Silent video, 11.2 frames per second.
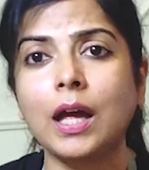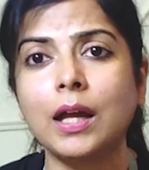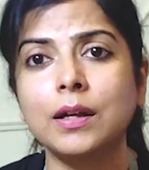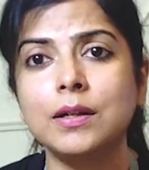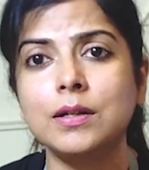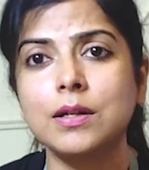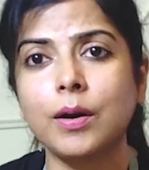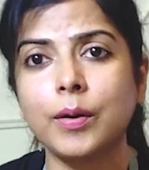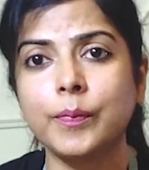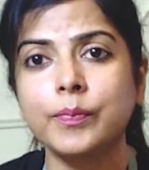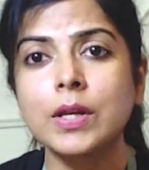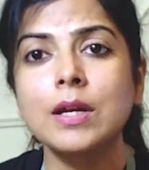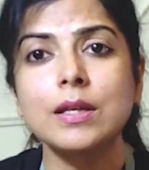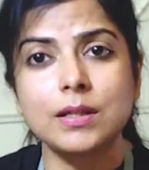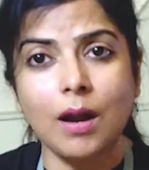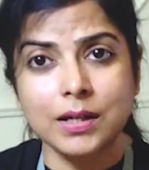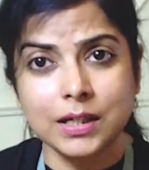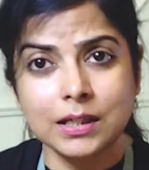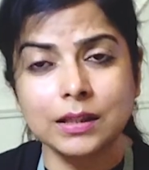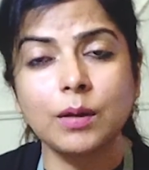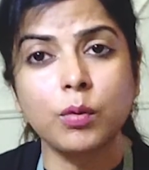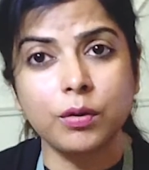and start
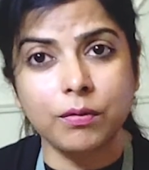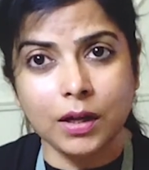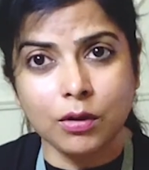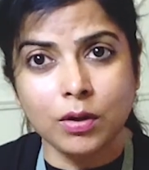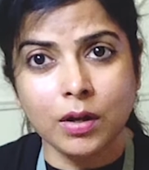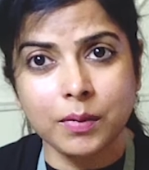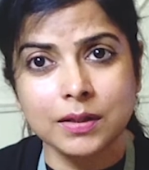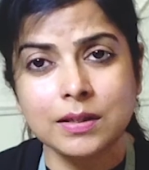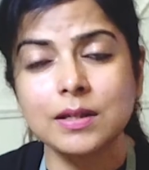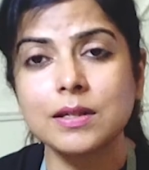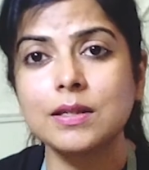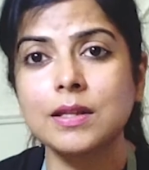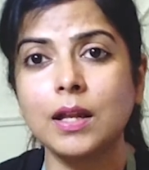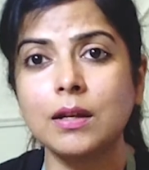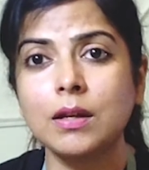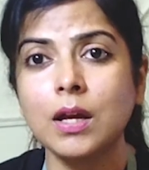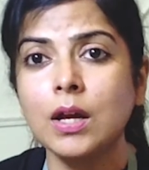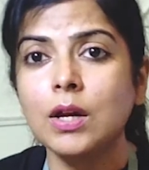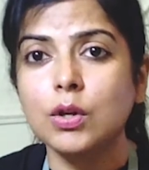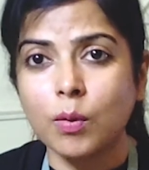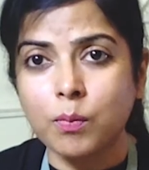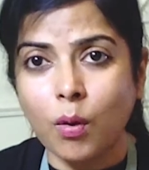eating them on a regular basis, then
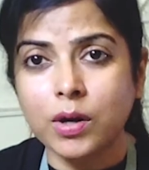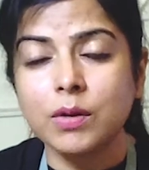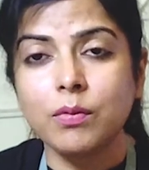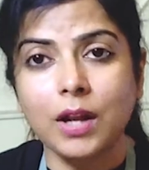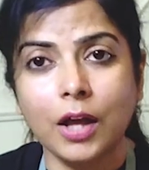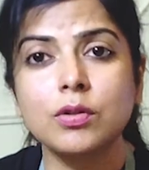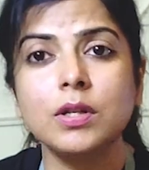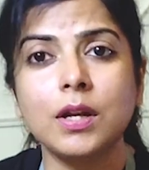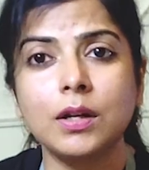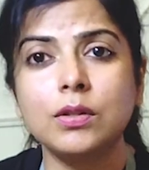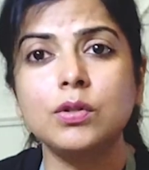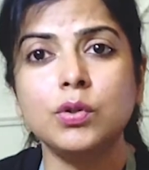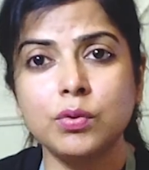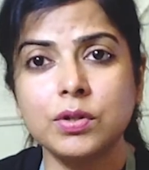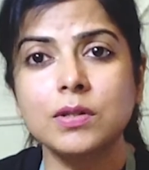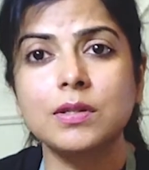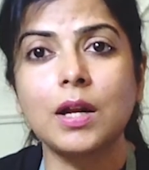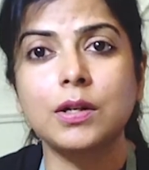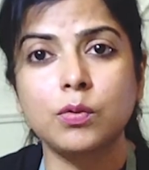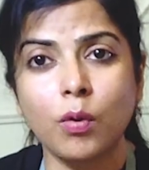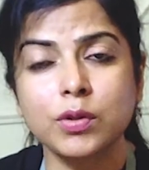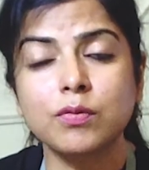your body will actually get the nutrients that
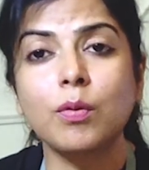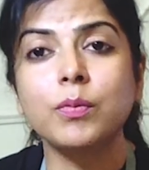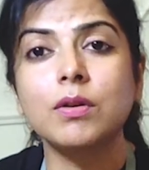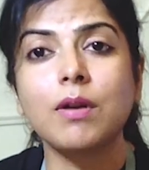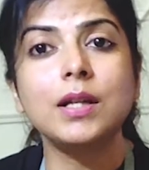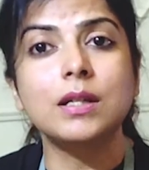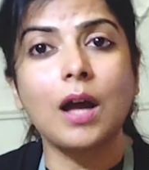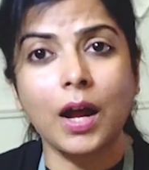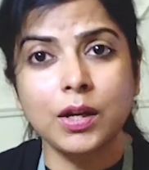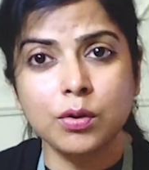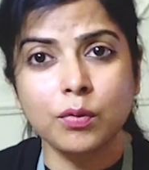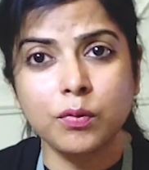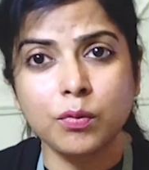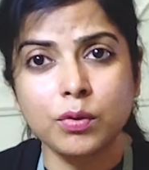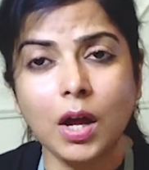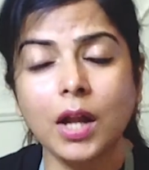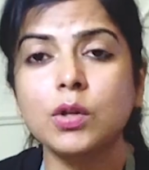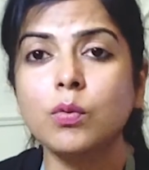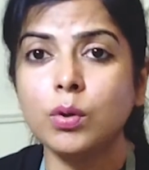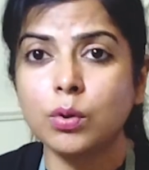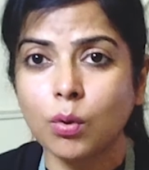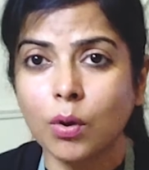it wants from the right kind of food and you
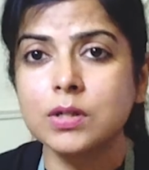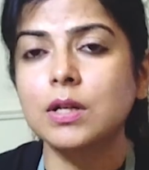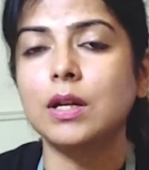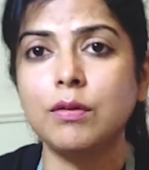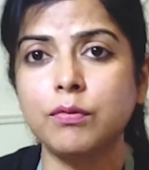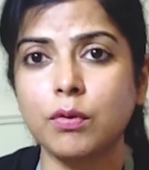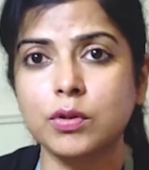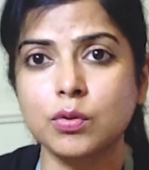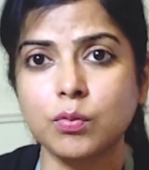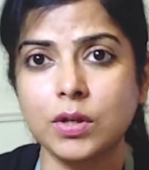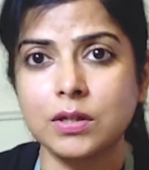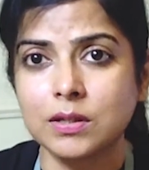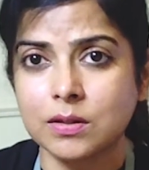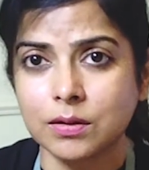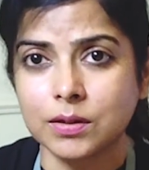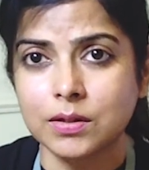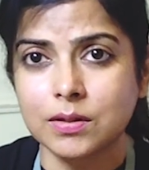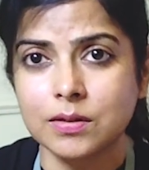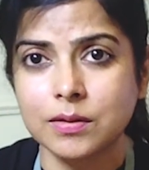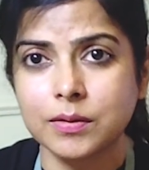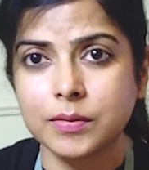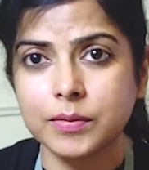will not crave for sweet
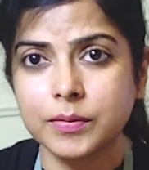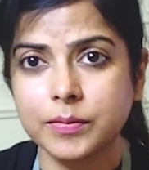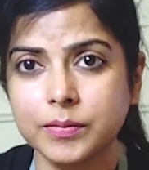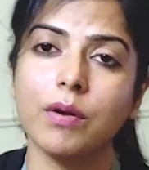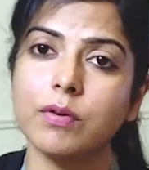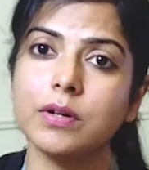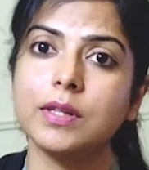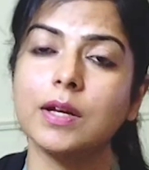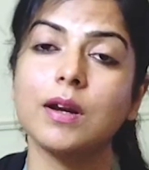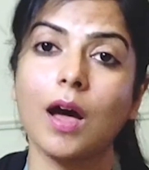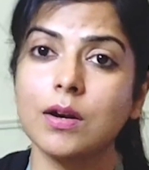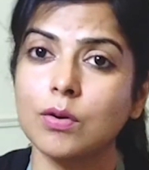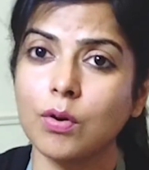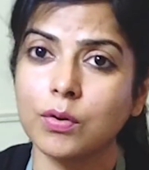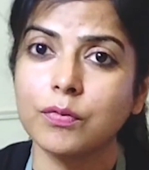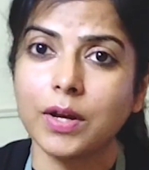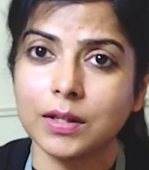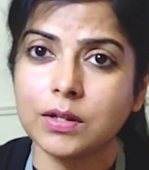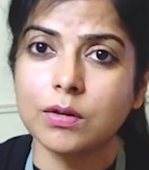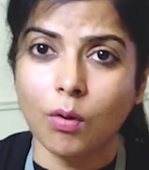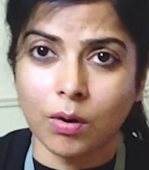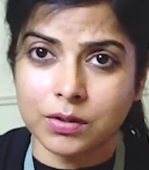desserts. However, there are a lot of
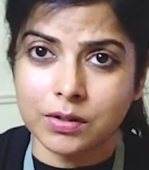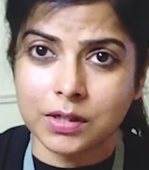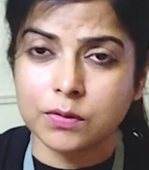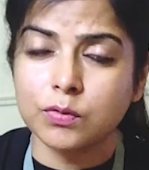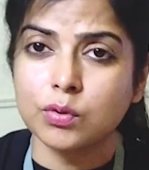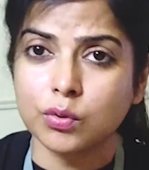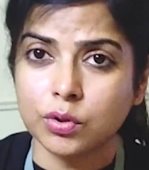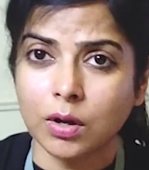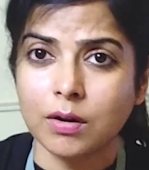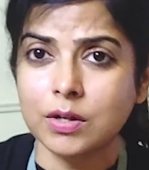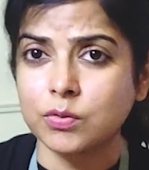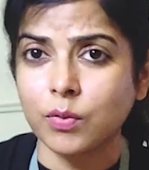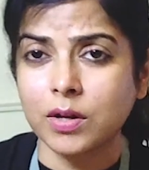healthier alternatives to sugar as